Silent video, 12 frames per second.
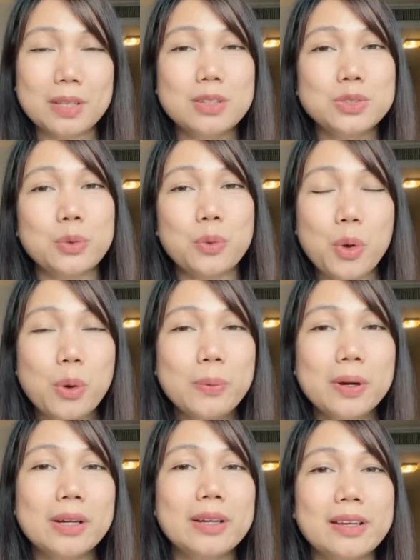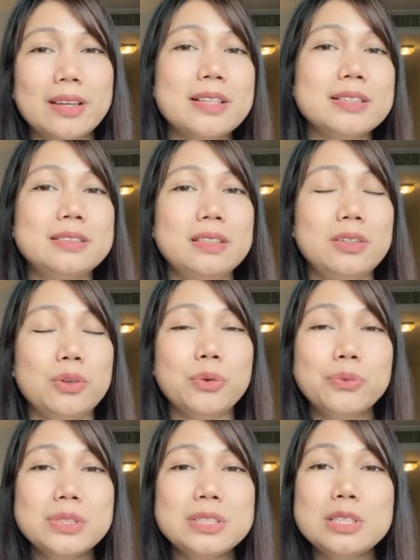So OWA is the
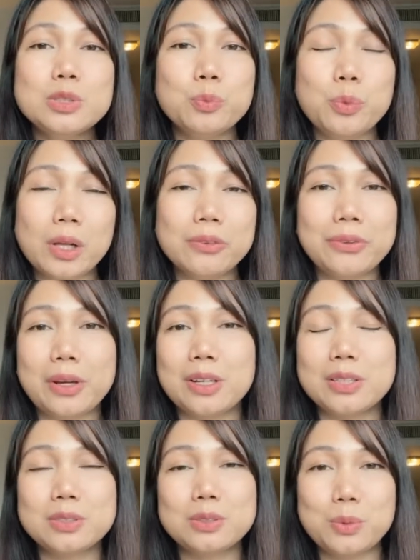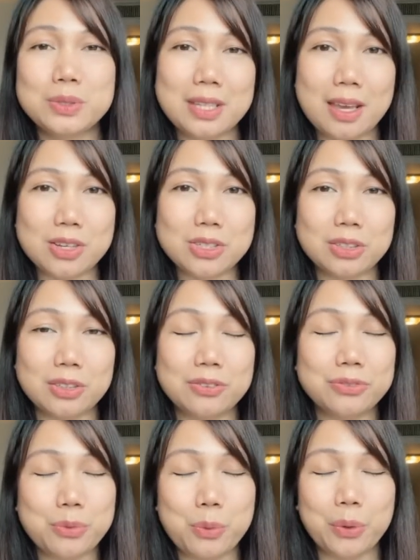Overseas Welfare Association
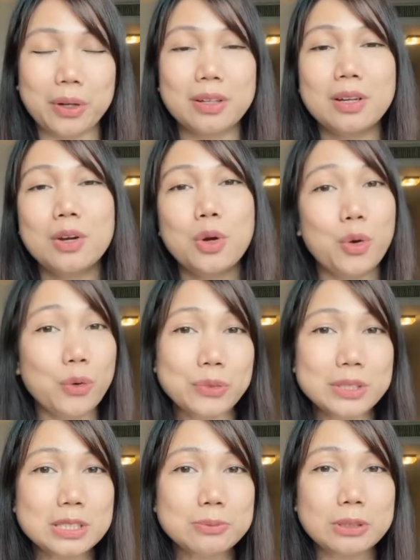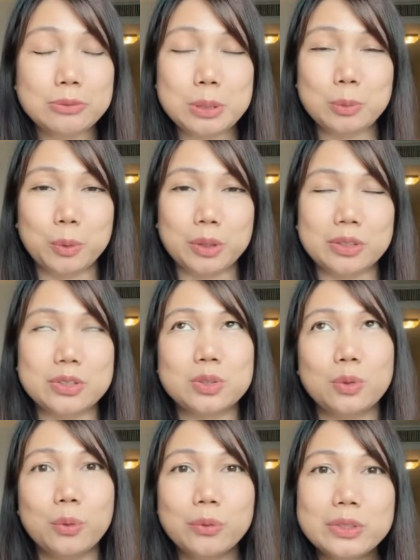for overseas Filipino workers.
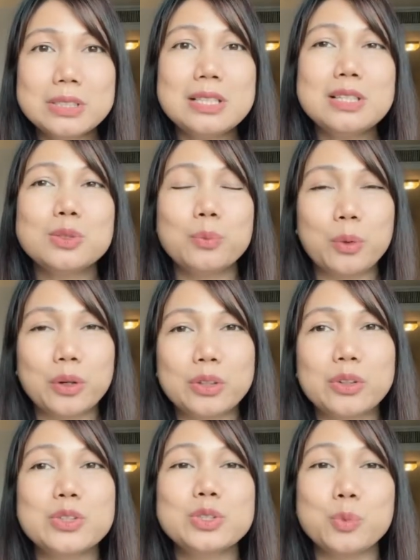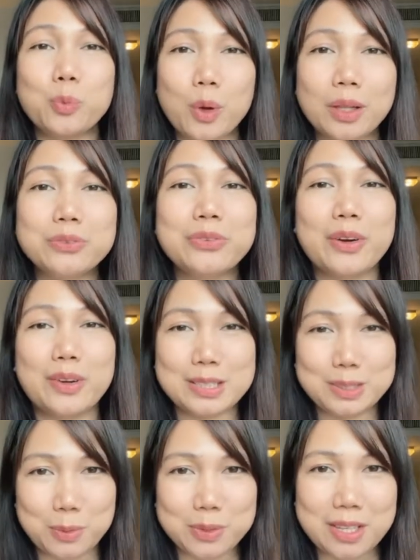So Overseas Workers Welfare
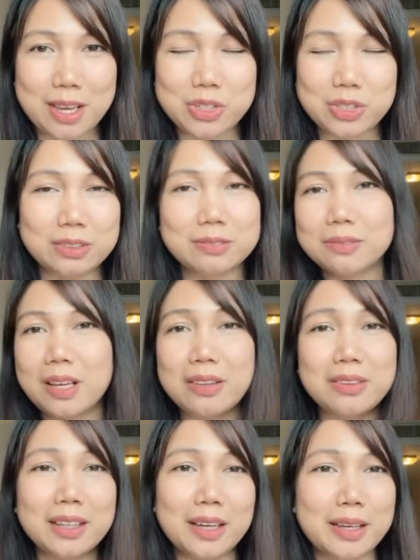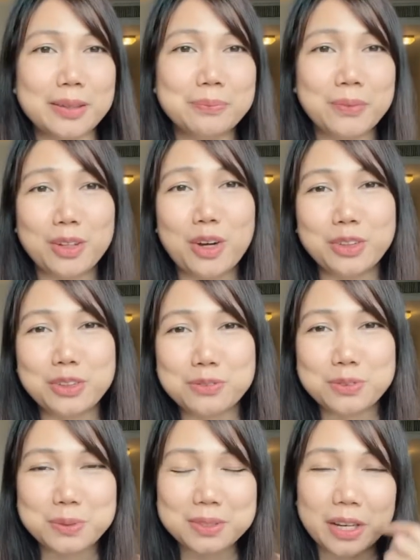Association. I think I got
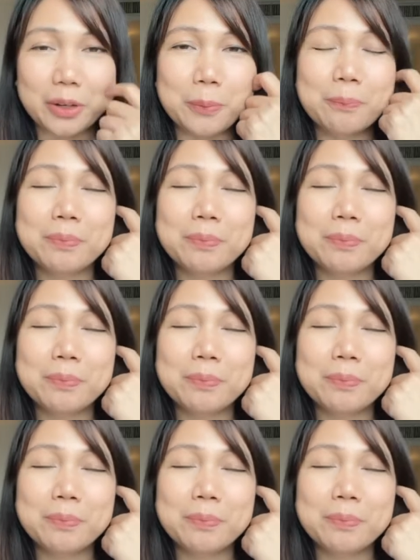confused there.